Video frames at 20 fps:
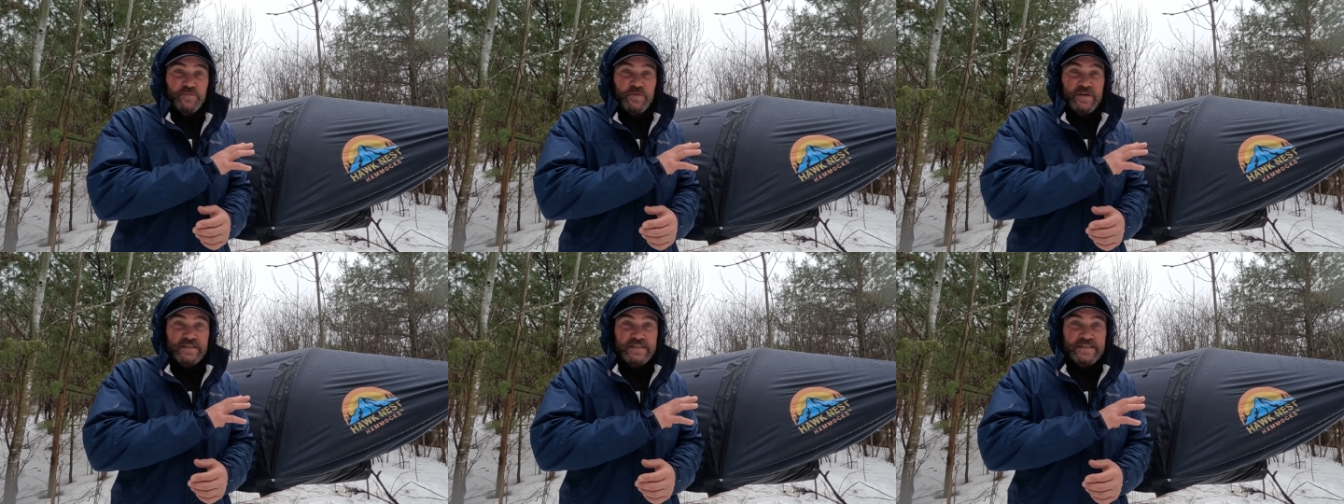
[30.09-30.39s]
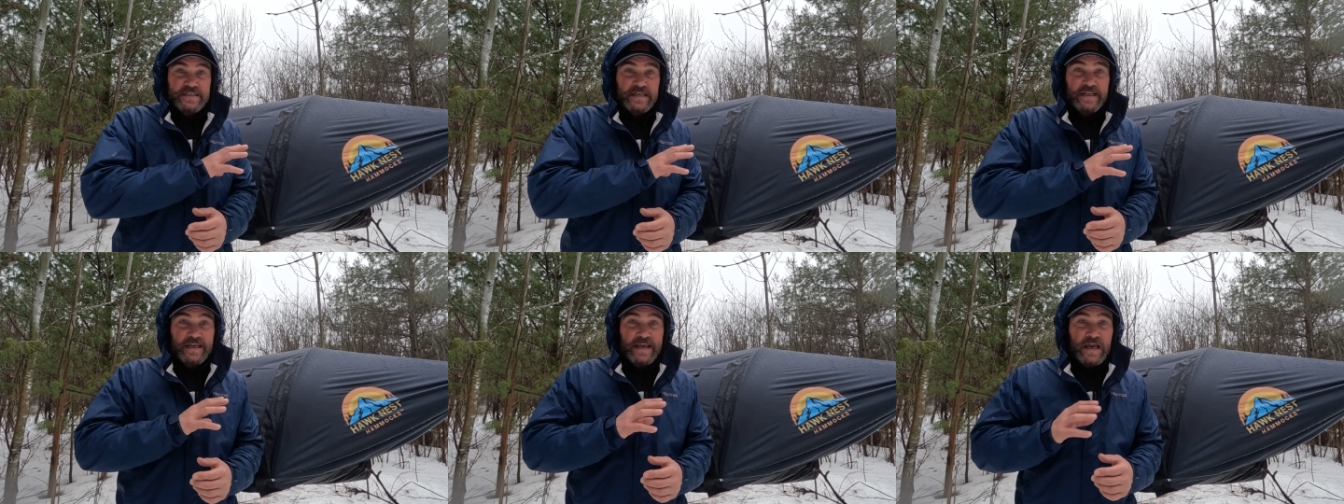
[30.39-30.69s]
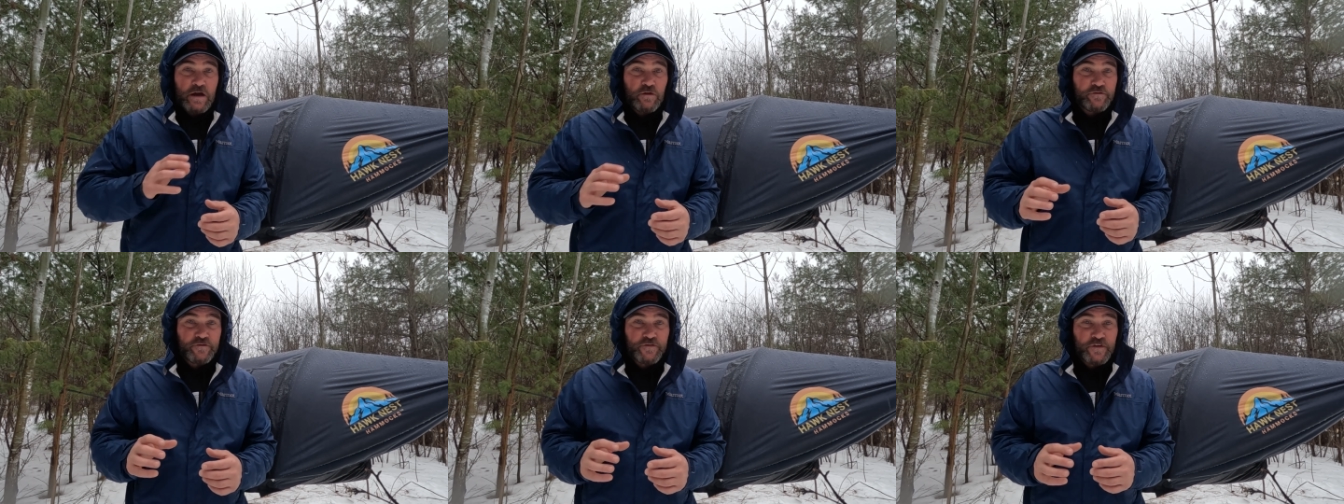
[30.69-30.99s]
been sitting
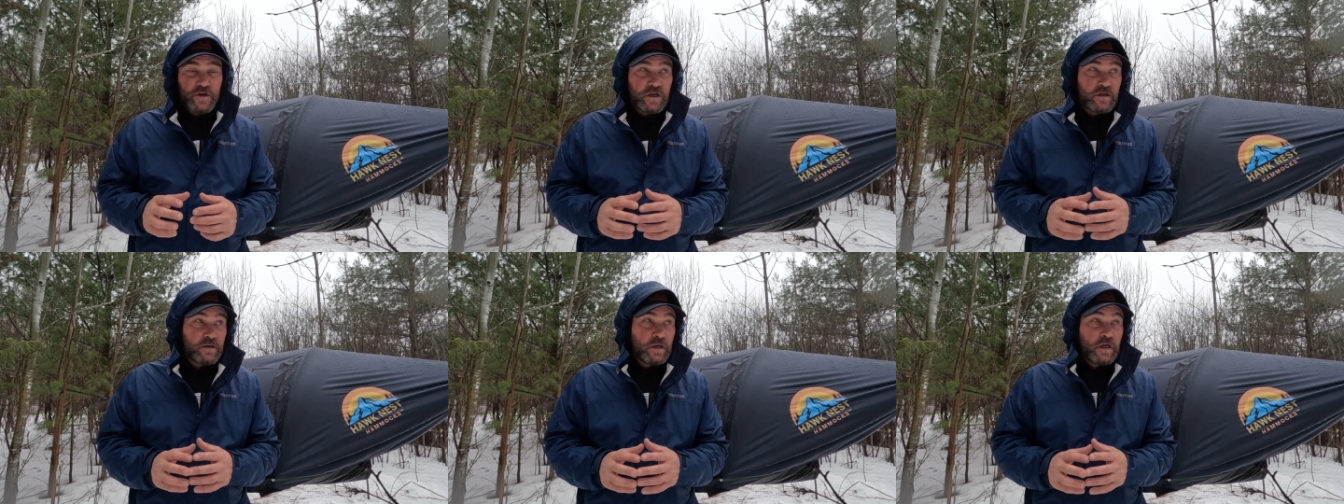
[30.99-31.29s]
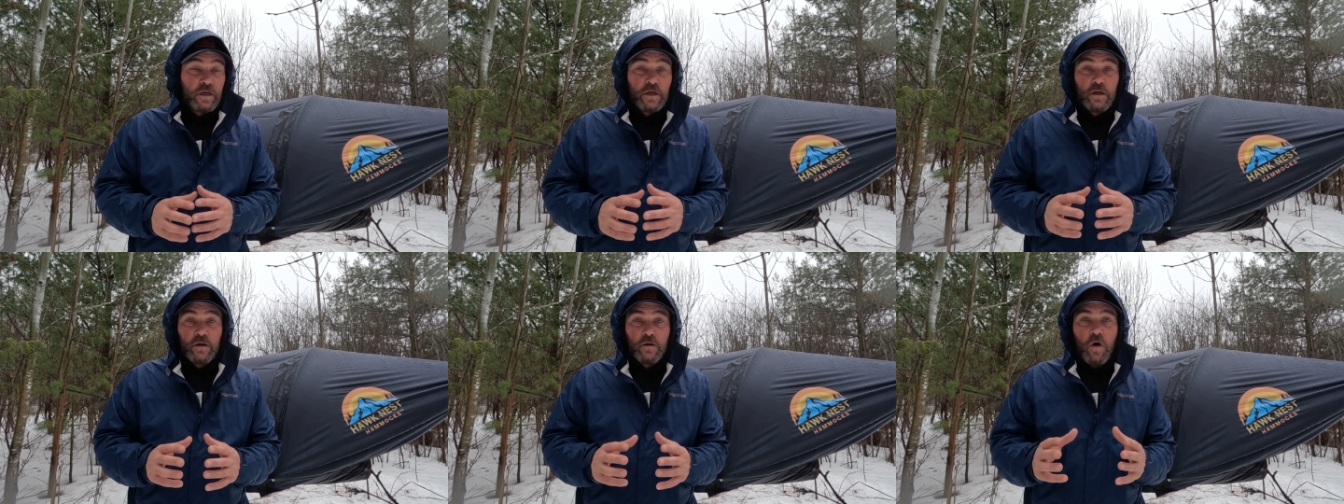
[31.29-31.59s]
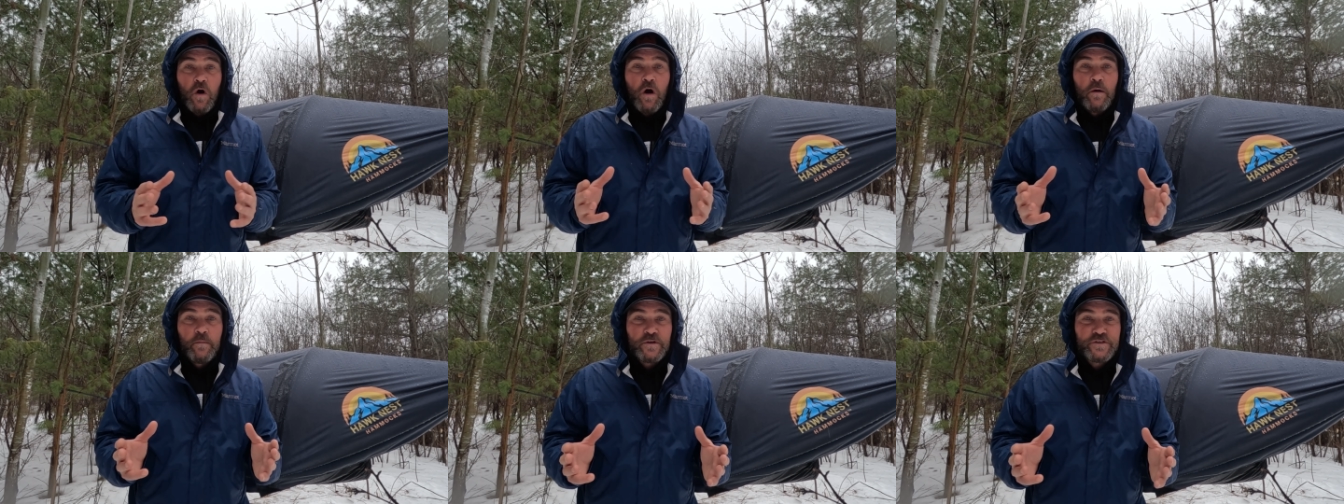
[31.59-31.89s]
out for
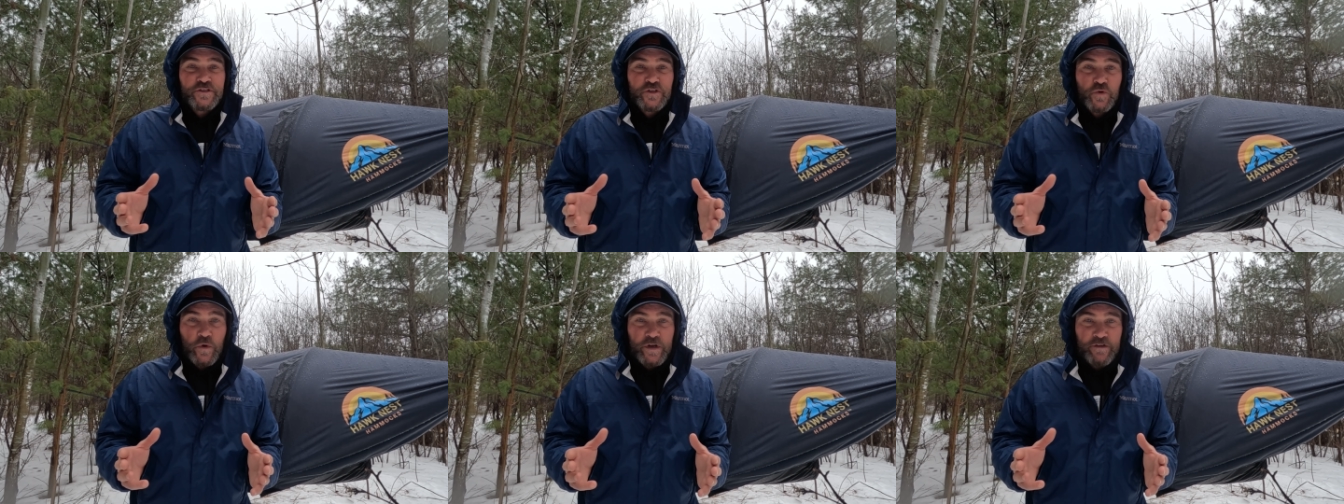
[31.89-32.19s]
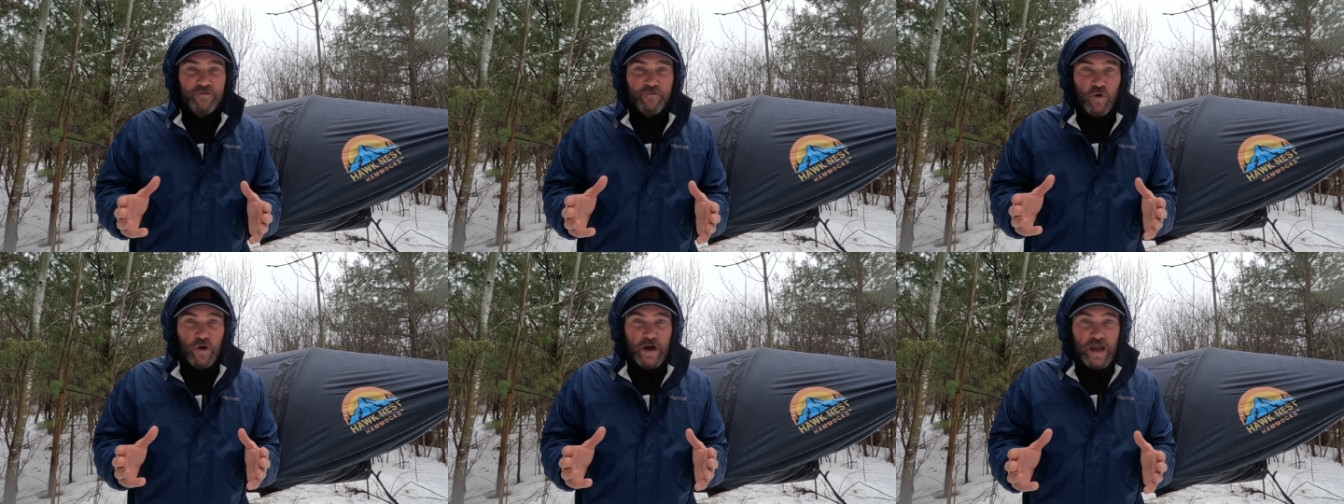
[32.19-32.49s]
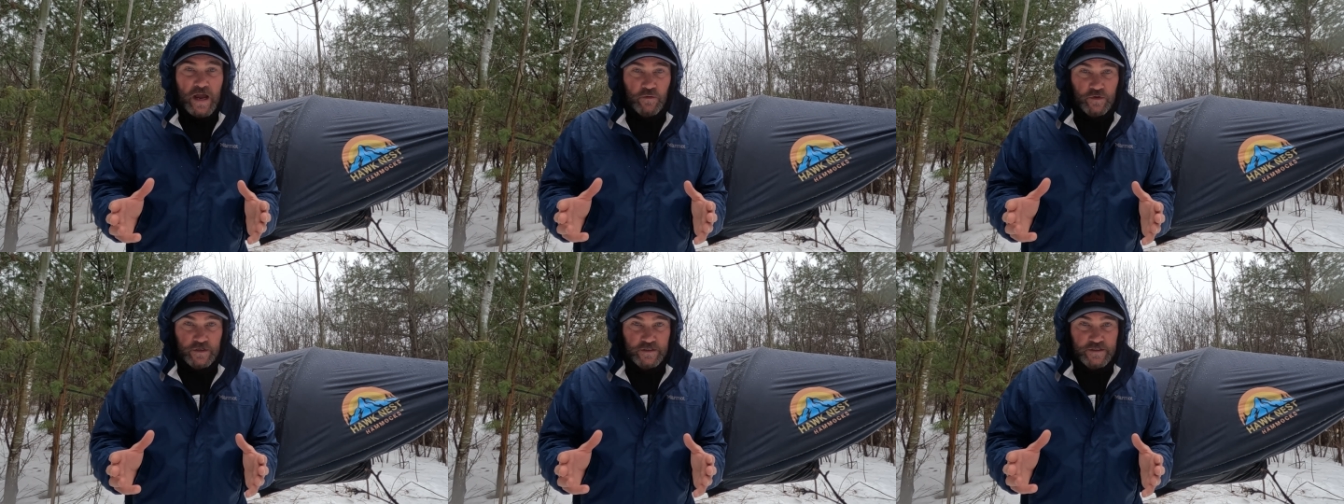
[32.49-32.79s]
almost 24
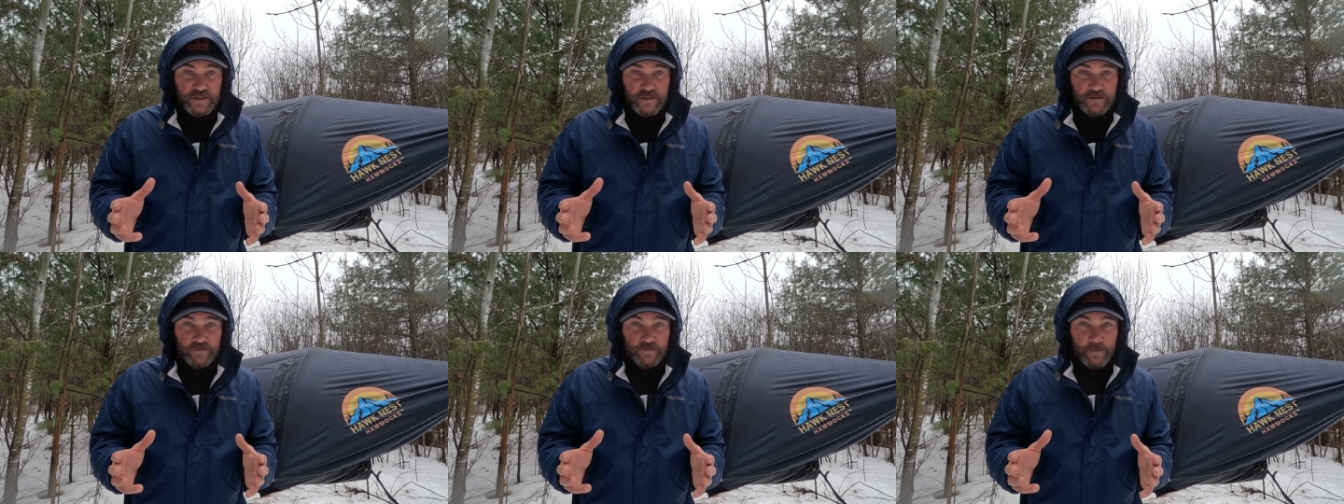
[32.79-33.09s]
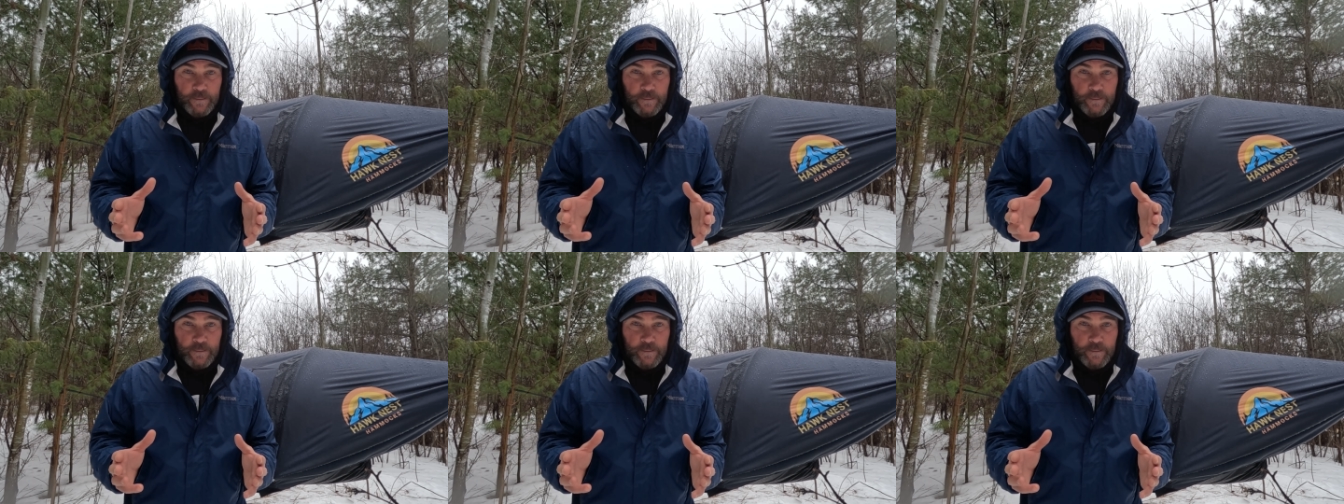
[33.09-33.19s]
hours.